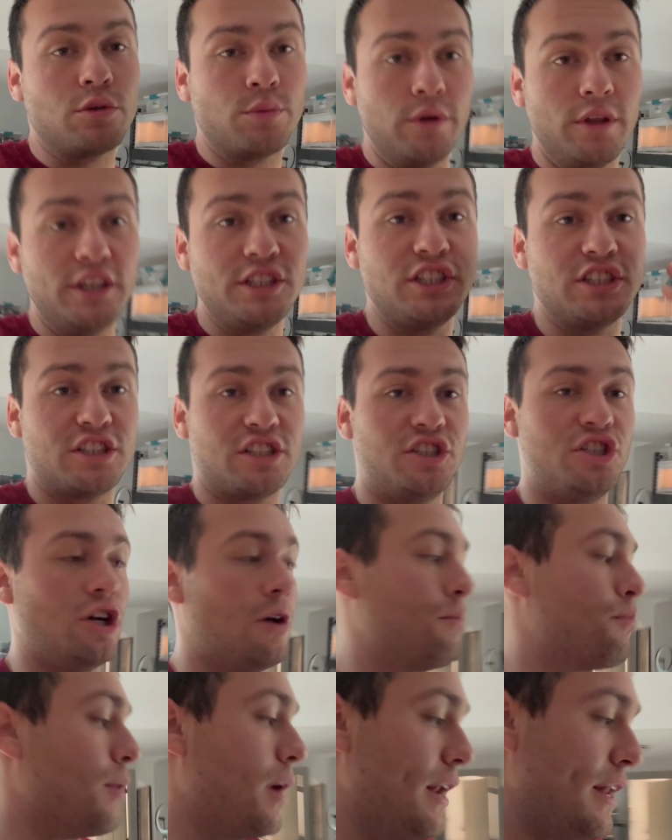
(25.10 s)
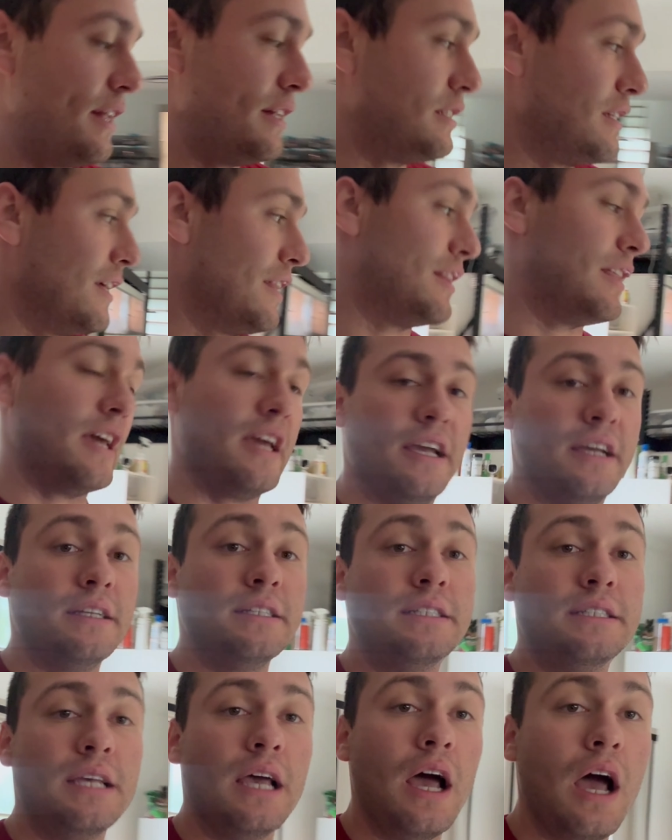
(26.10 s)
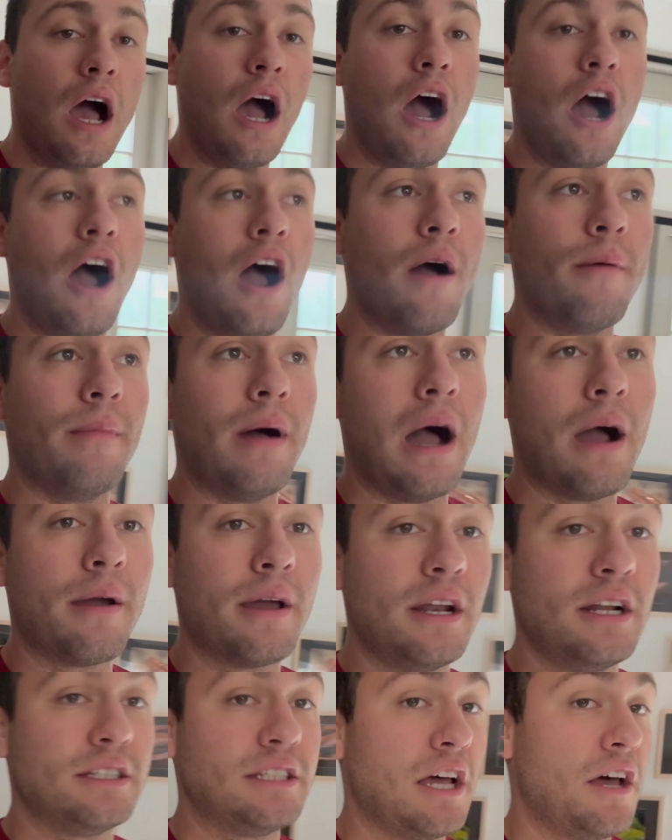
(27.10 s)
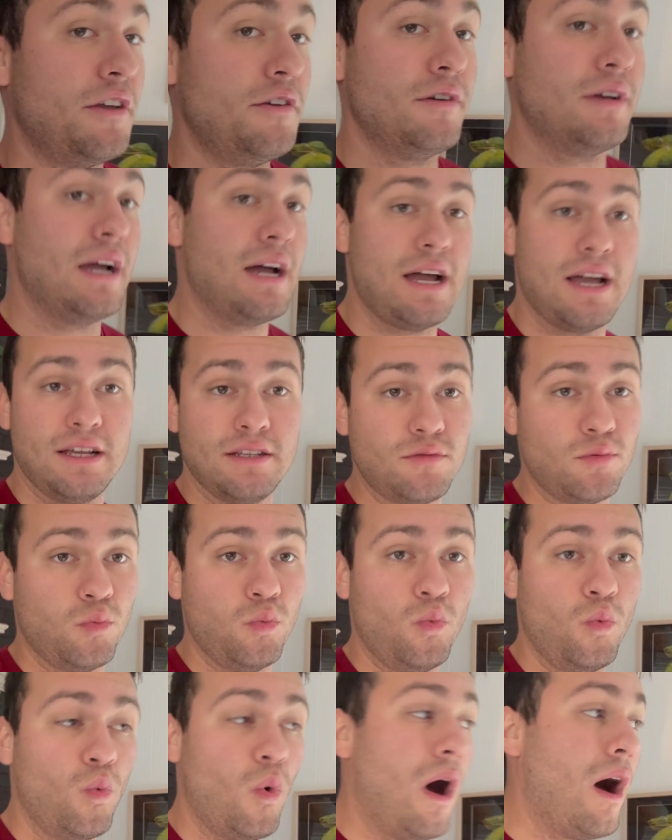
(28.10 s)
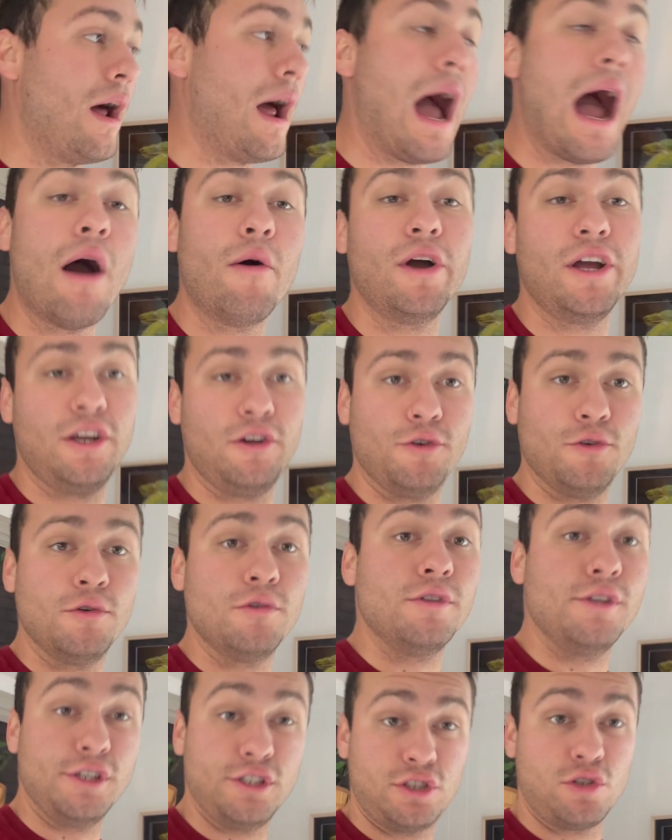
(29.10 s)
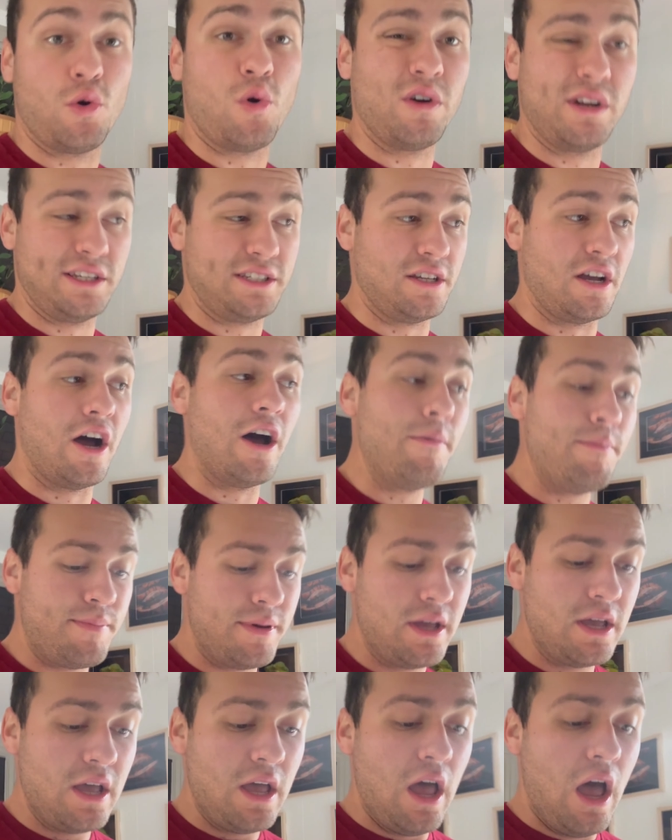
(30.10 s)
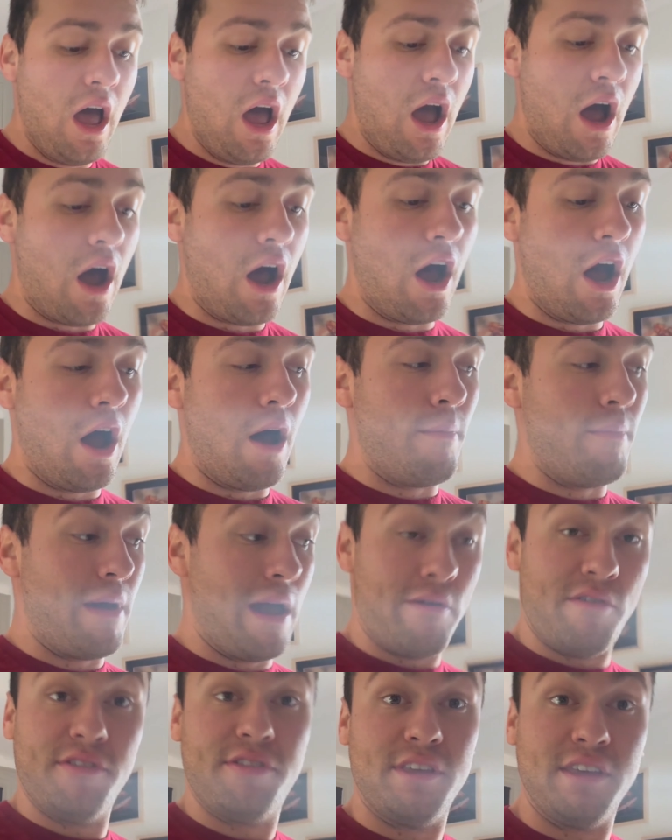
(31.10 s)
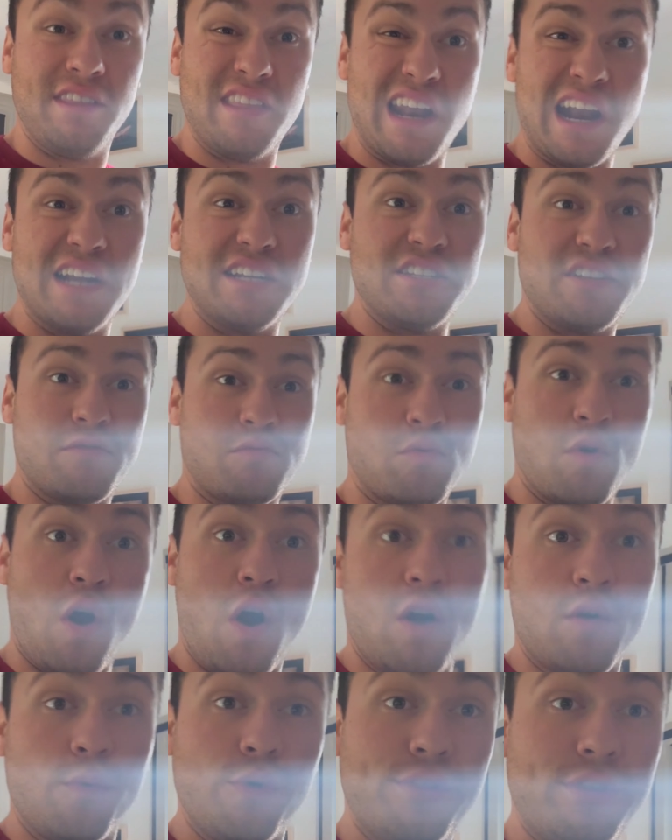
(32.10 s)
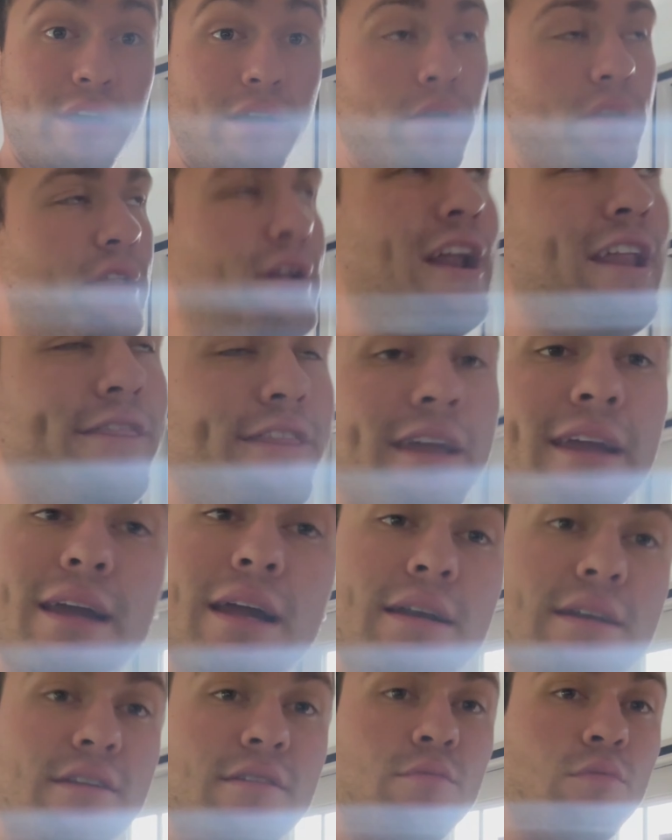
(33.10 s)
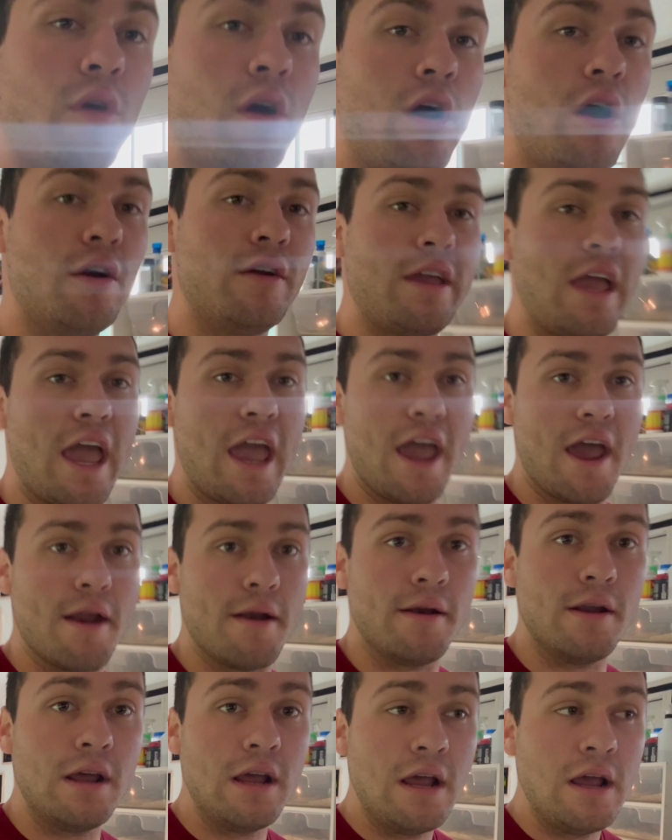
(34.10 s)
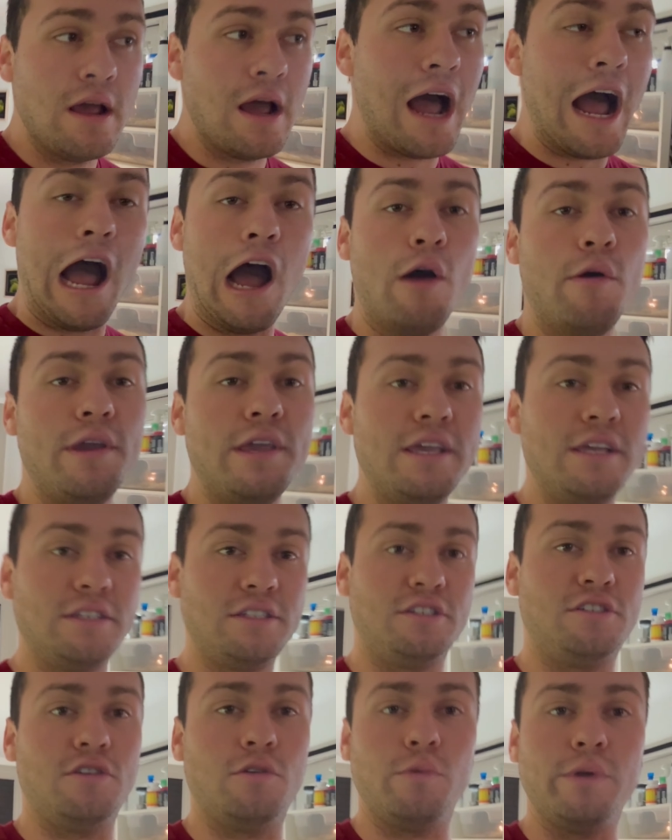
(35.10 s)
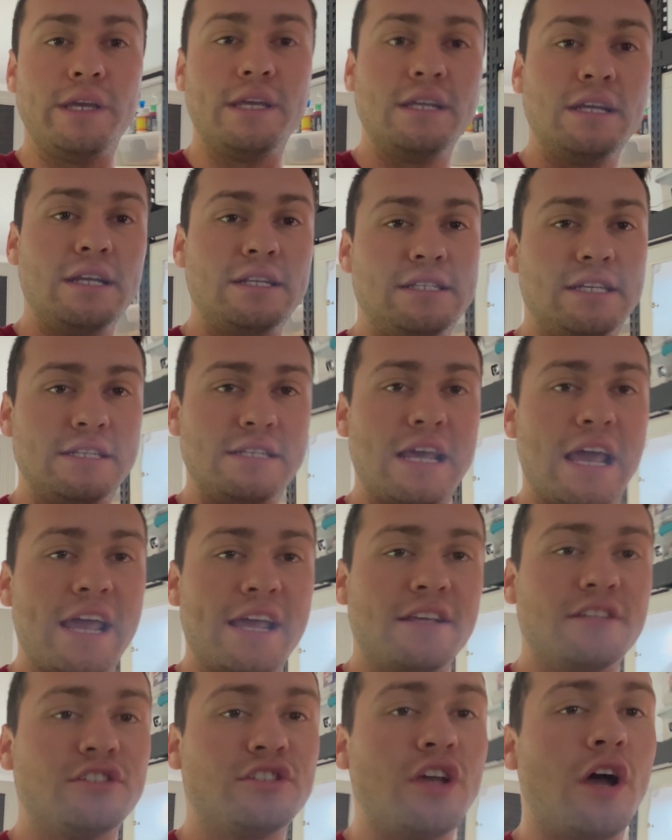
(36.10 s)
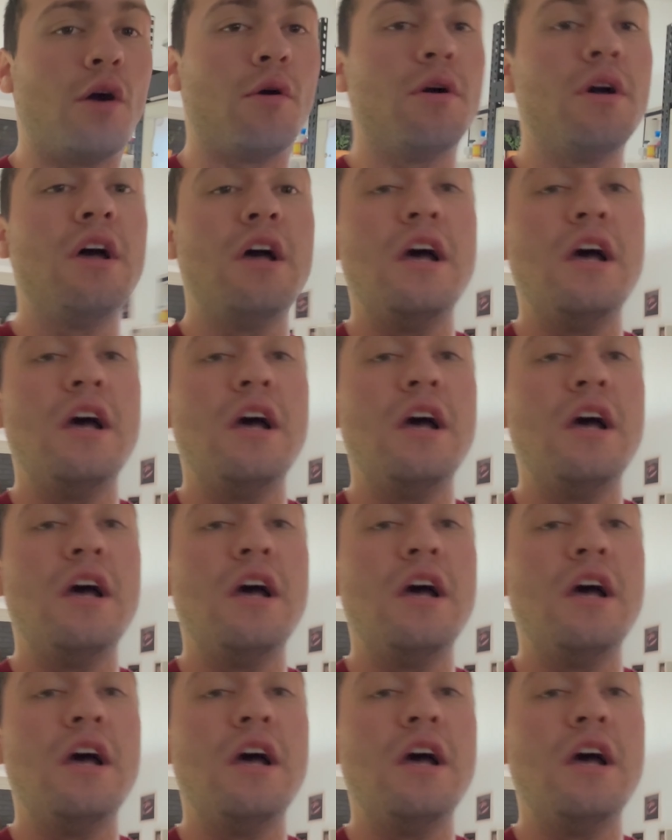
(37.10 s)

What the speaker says: really, just to jump right into things, I'm gonna tell you guys how I grew this tortoise up, everything that I did wrong with it, or that I think I did wrong, and how he is doing today. So